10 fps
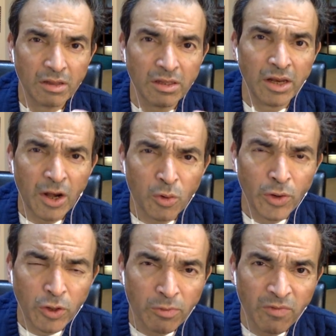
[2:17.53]
There are
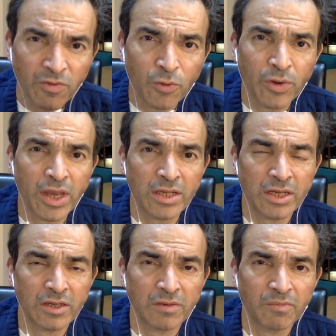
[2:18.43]
going to be few
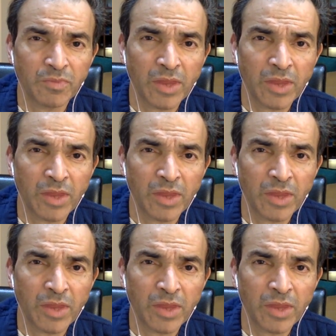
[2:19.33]
cases.